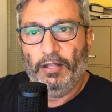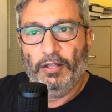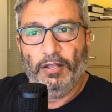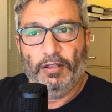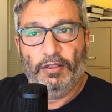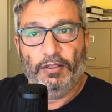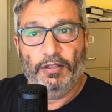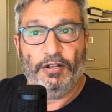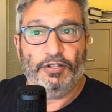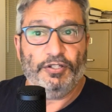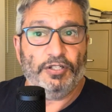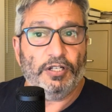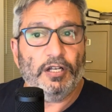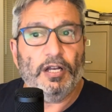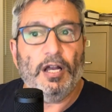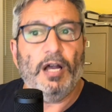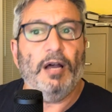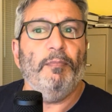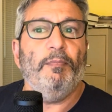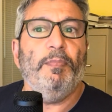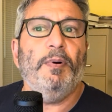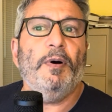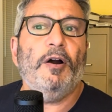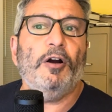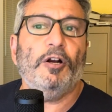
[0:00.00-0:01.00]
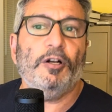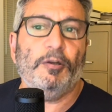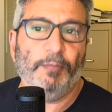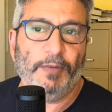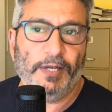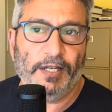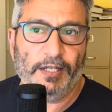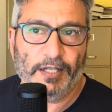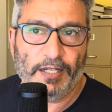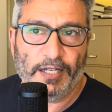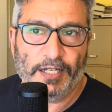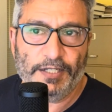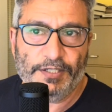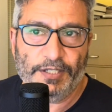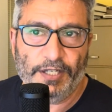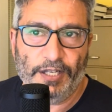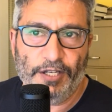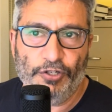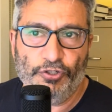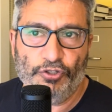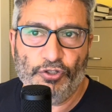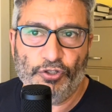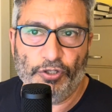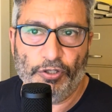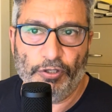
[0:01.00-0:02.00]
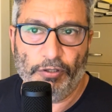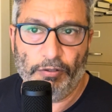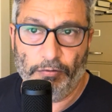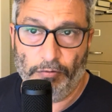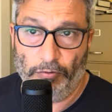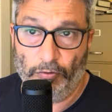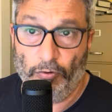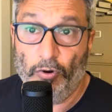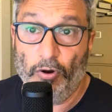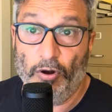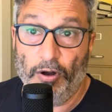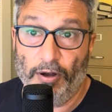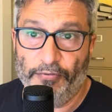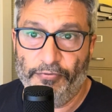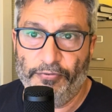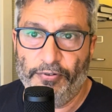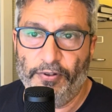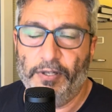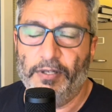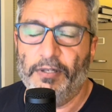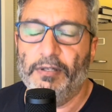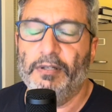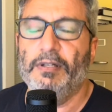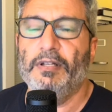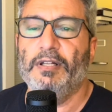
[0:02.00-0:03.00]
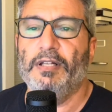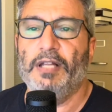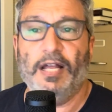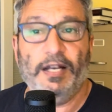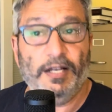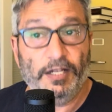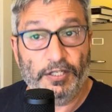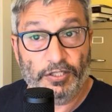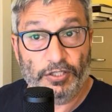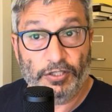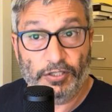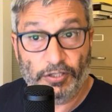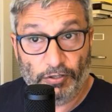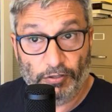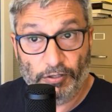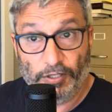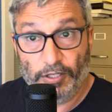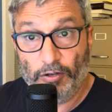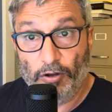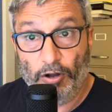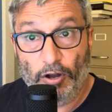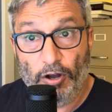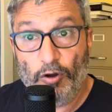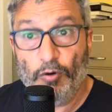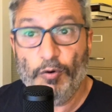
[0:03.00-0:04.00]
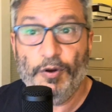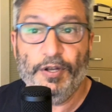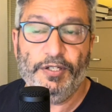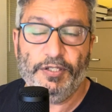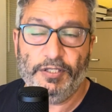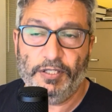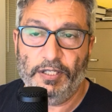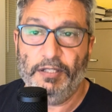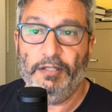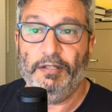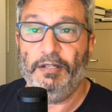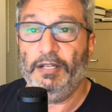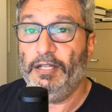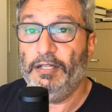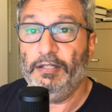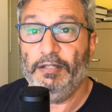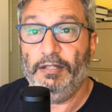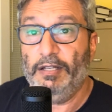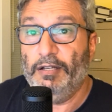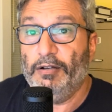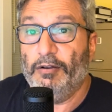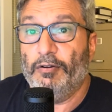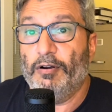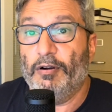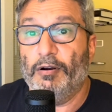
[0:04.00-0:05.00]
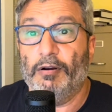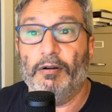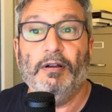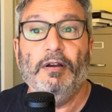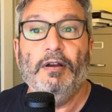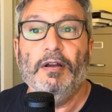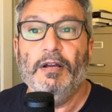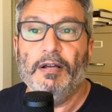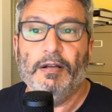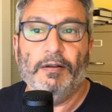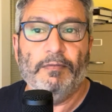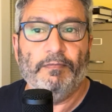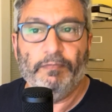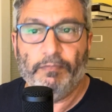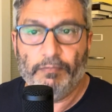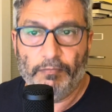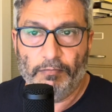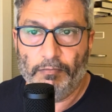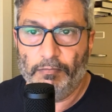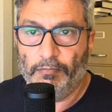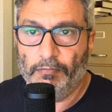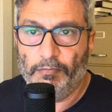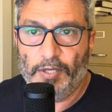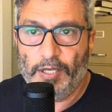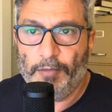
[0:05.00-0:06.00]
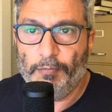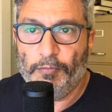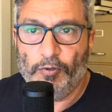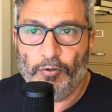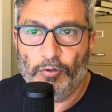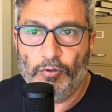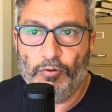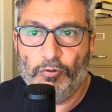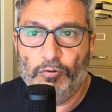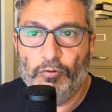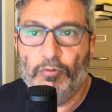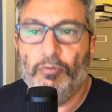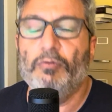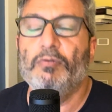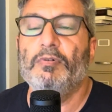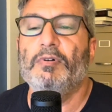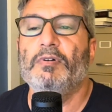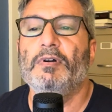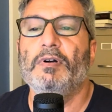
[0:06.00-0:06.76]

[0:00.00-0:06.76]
there's a compartmentalization, often, not necessarily always, and there are people who